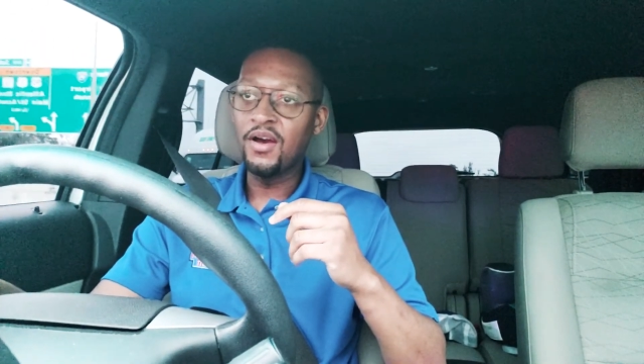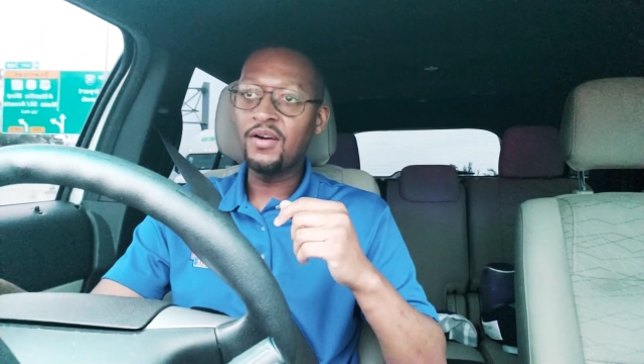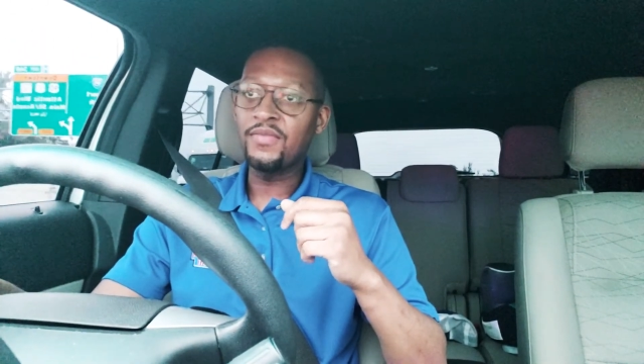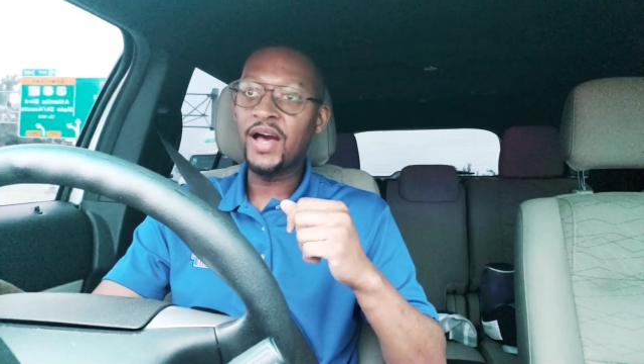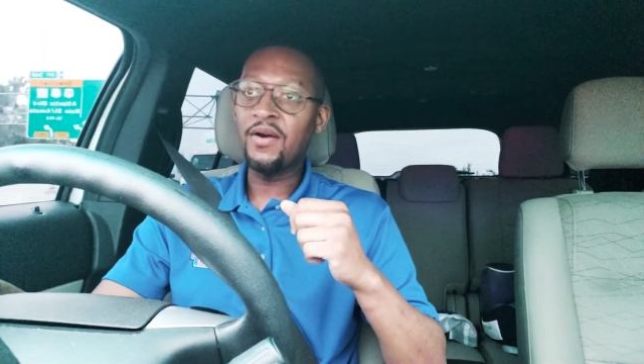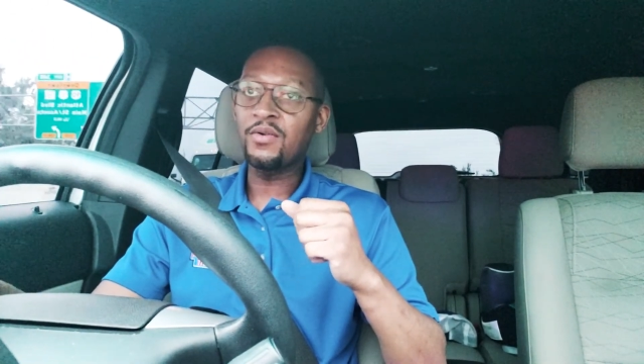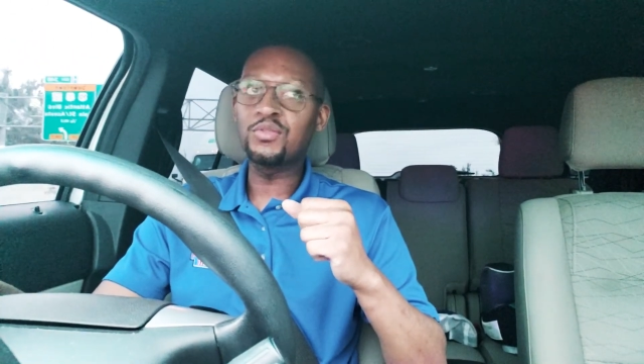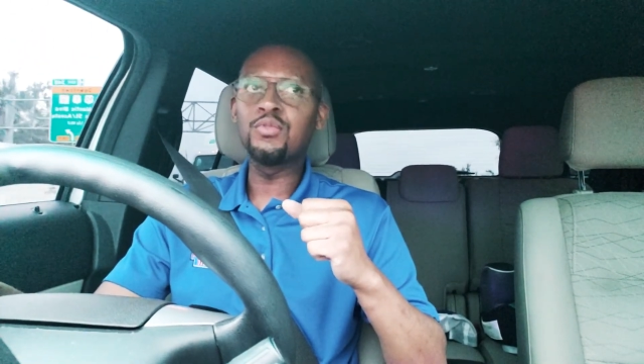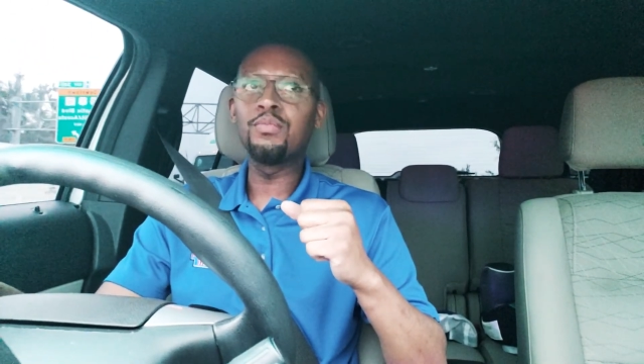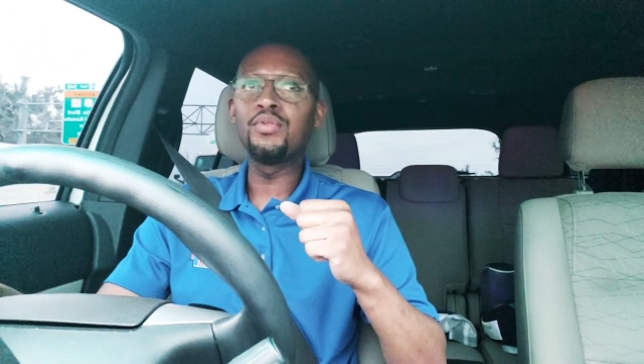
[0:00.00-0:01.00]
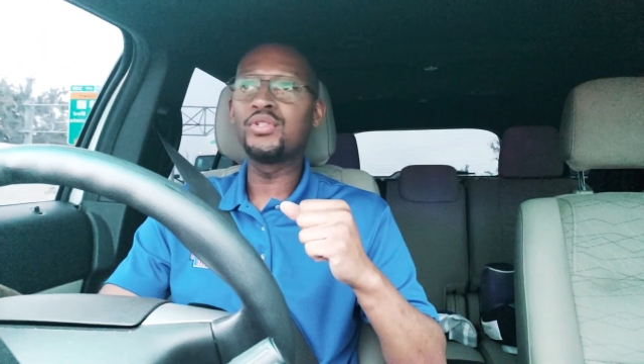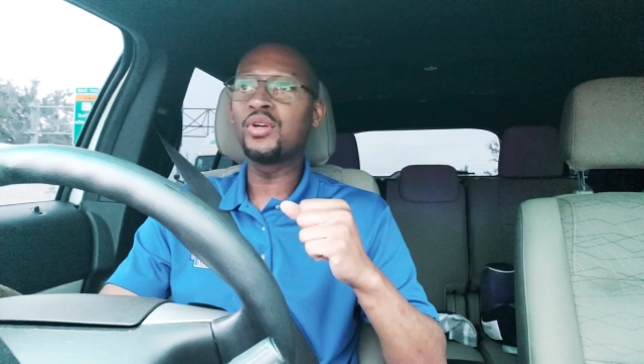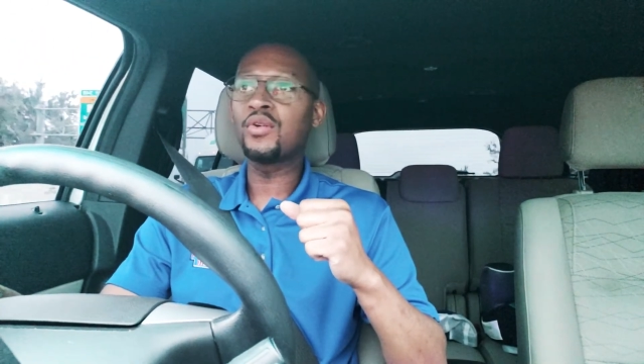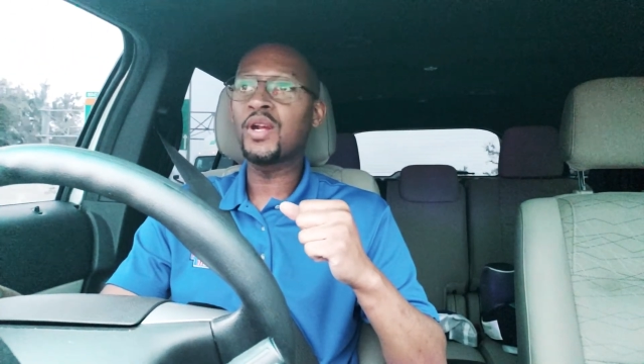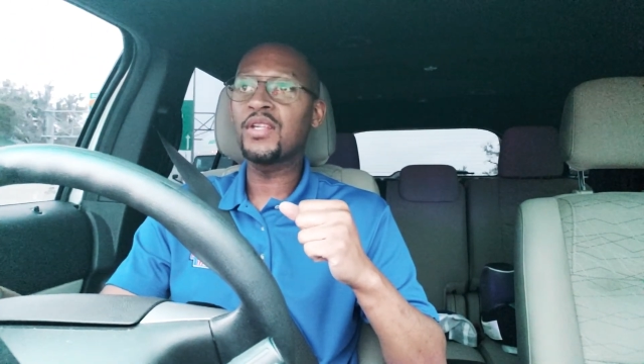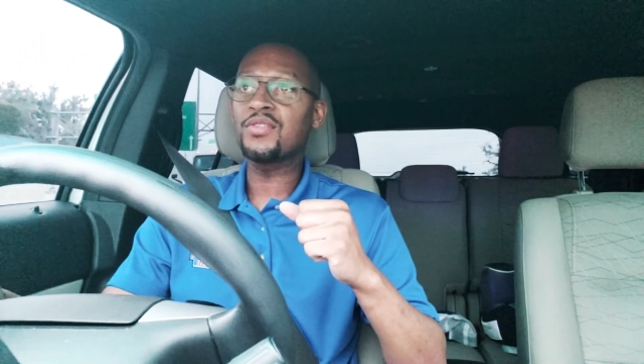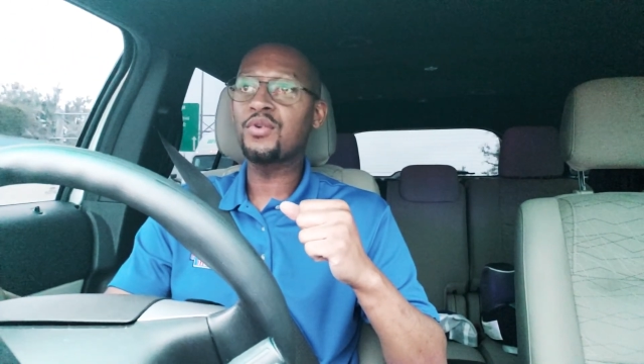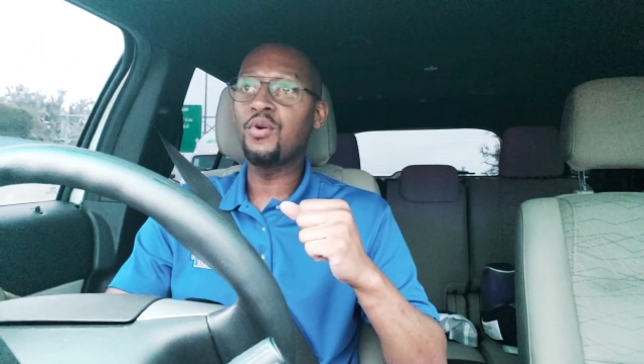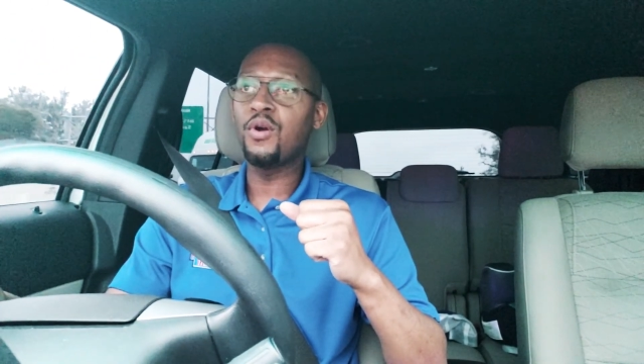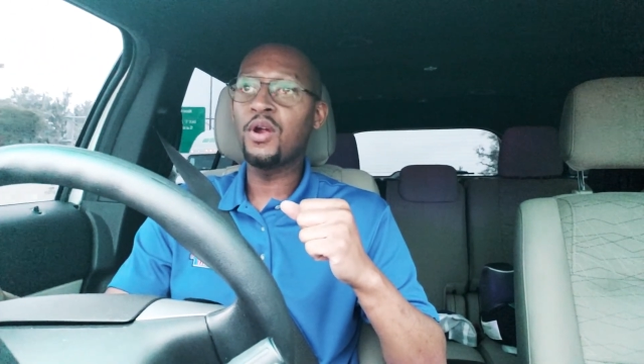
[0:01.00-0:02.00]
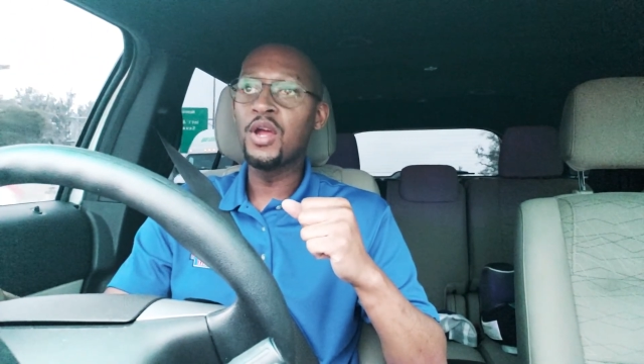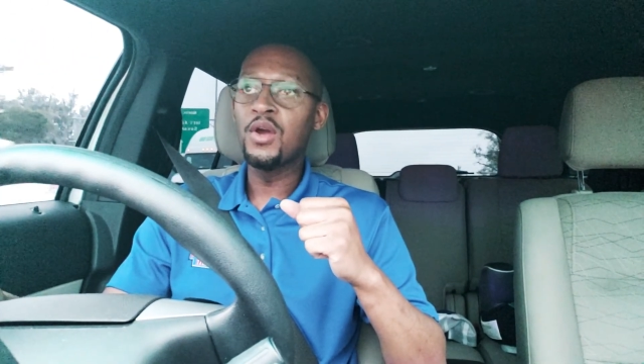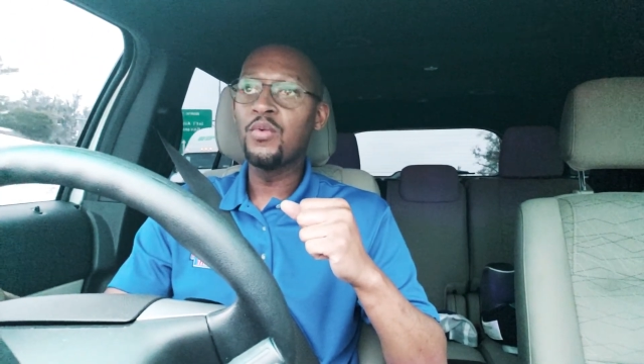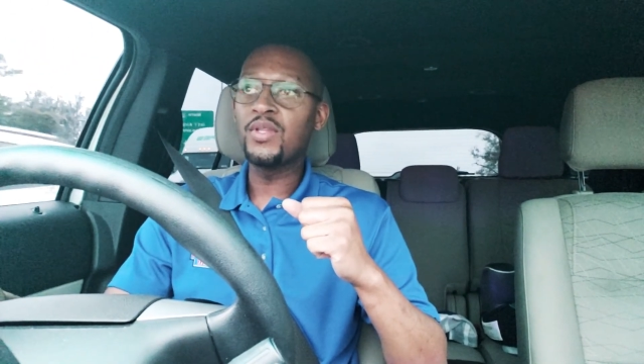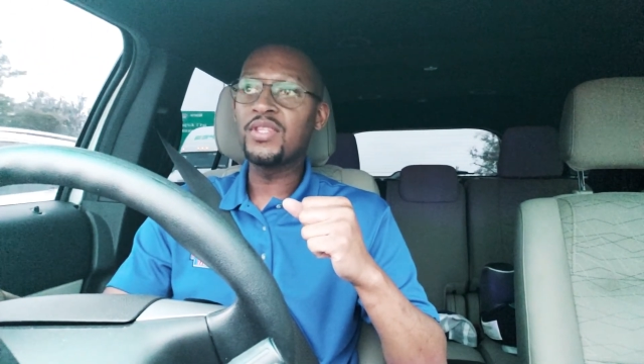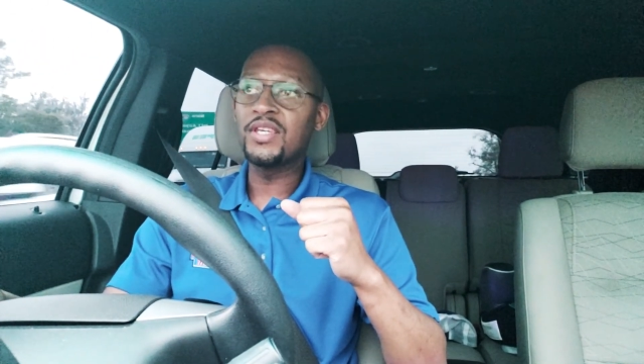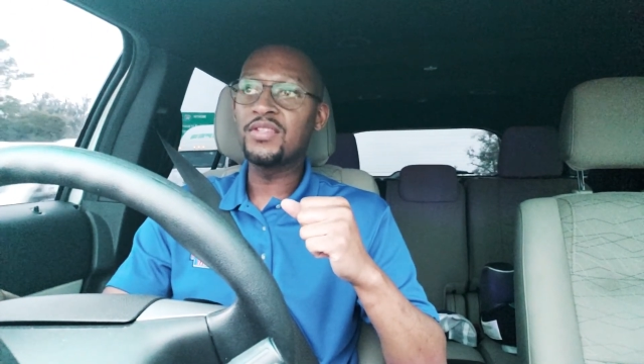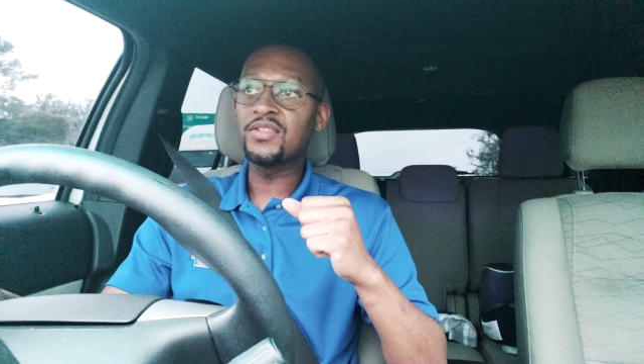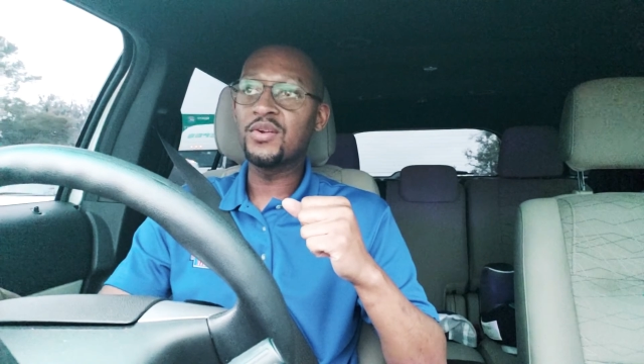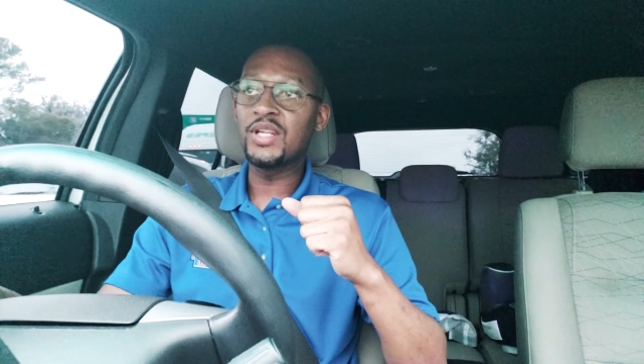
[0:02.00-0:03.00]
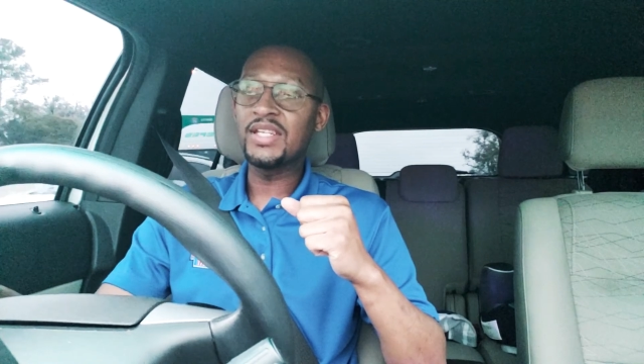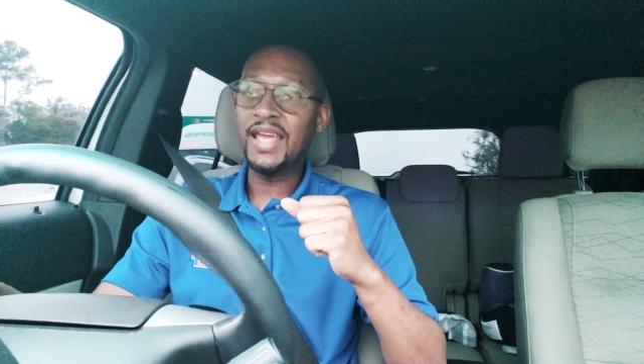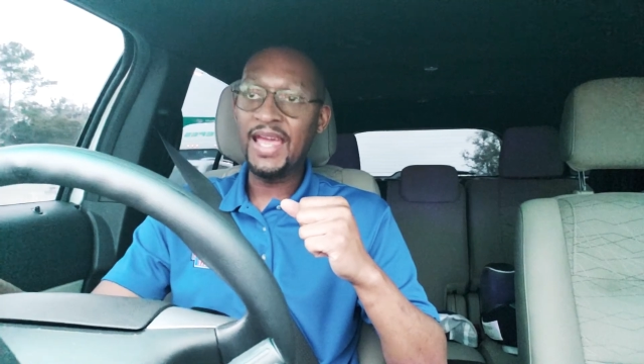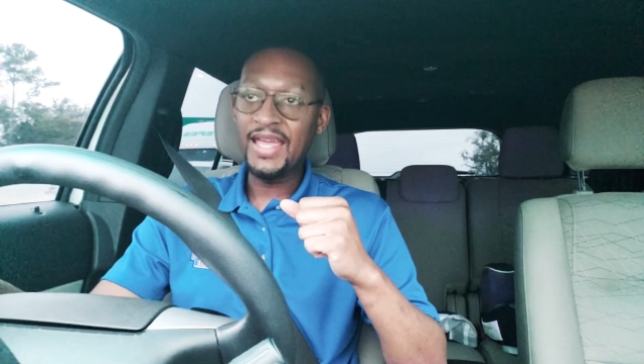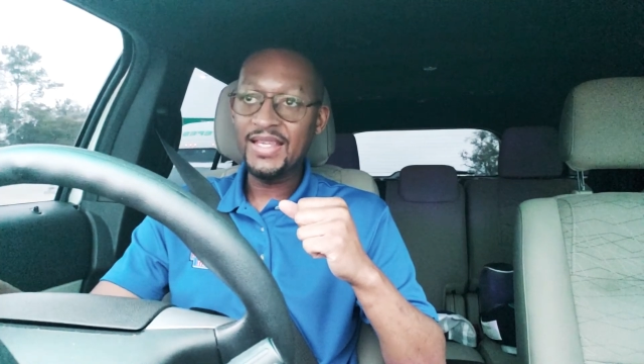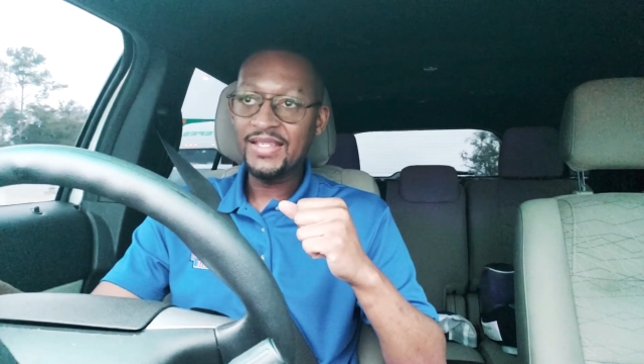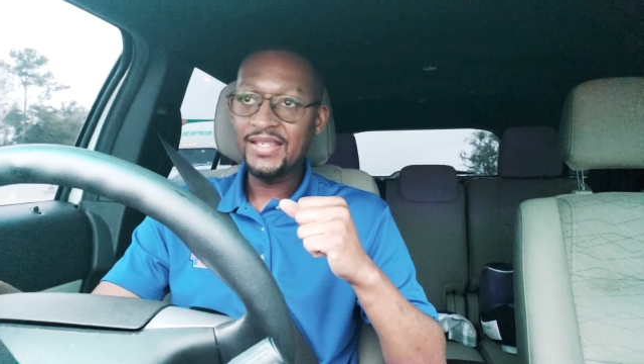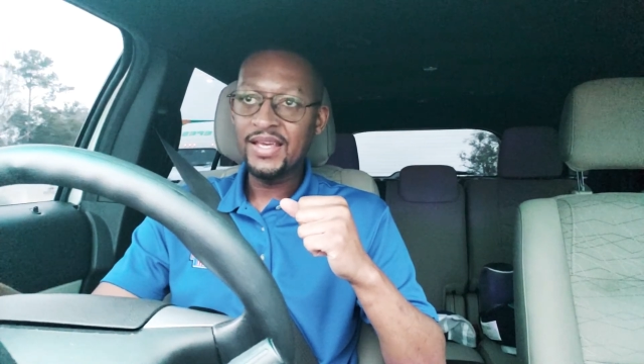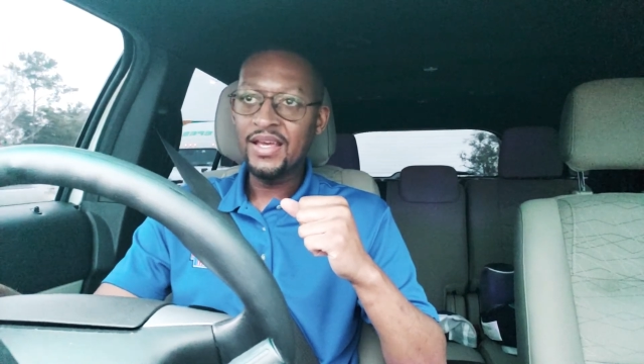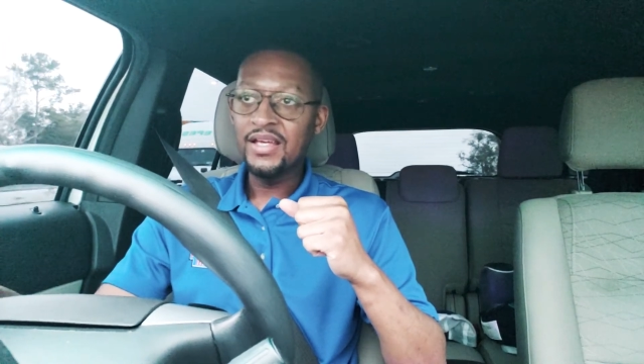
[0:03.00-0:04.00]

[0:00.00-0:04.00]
of how to boost your credit score within 30 days.